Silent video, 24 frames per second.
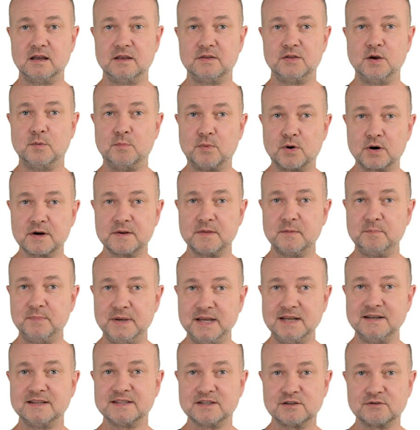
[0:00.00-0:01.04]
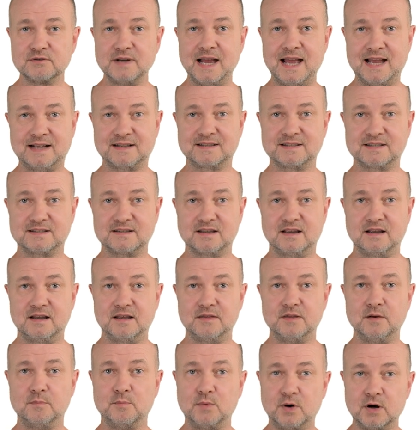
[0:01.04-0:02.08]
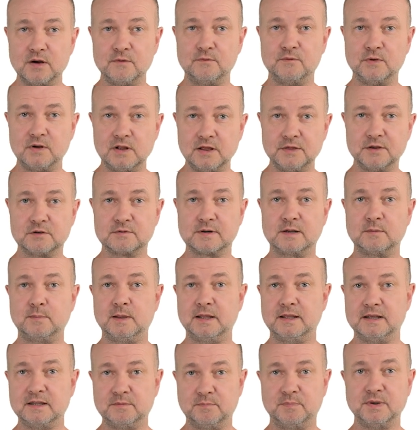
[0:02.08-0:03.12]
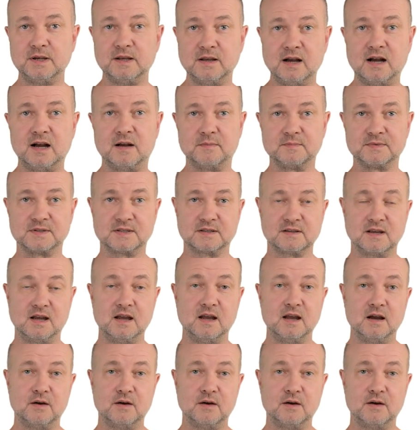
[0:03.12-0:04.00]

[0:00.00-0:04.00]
The more the penis erects, the more vulnerable it becomes.